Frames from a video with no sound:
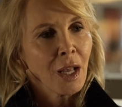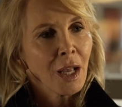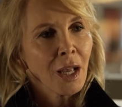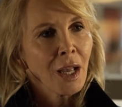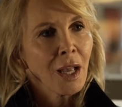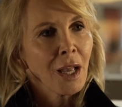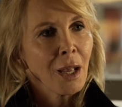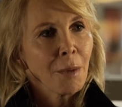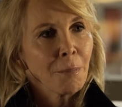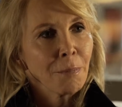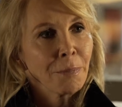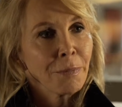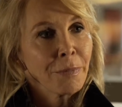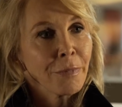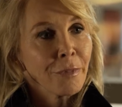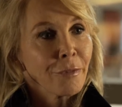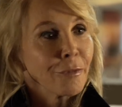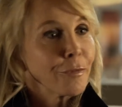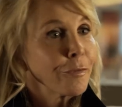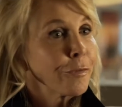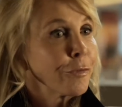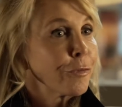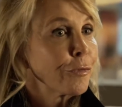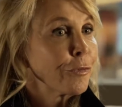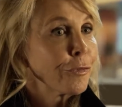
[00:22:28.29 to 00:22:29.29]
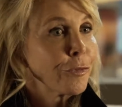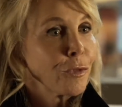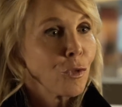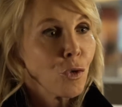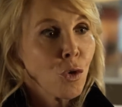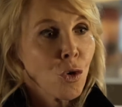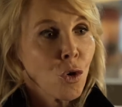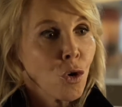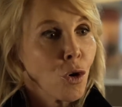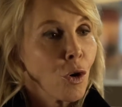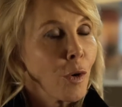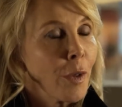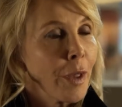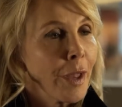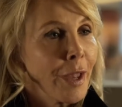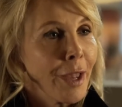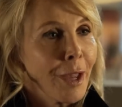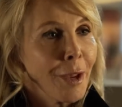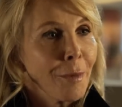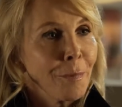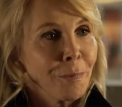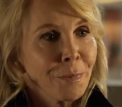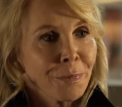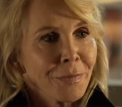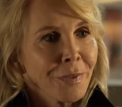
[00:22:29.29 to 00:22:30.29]

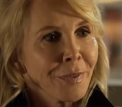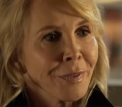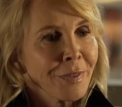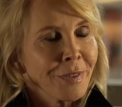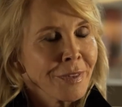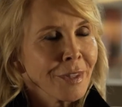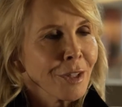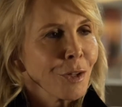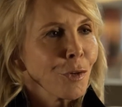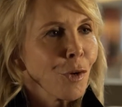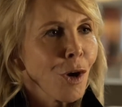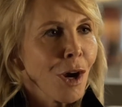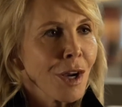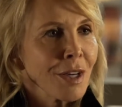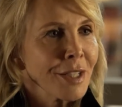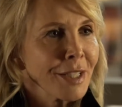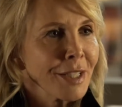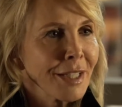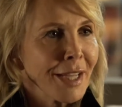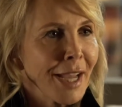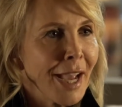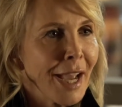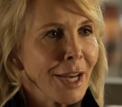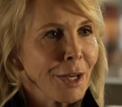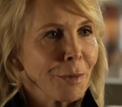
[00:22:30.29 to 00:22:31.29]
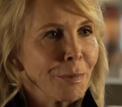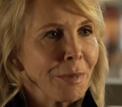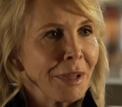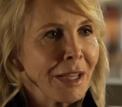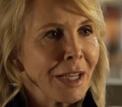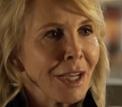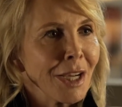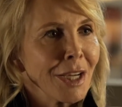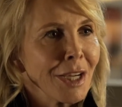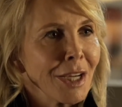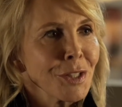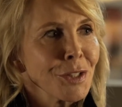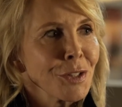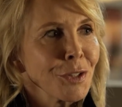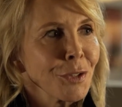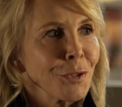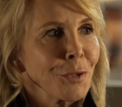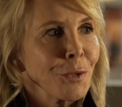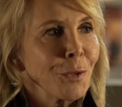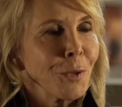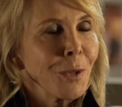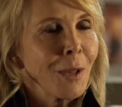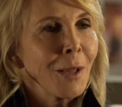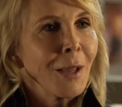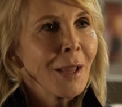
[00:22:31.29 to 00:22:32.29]
the Grant Academy High
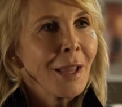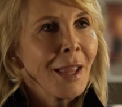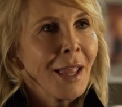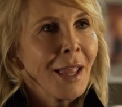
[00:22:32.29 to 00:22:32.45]
School.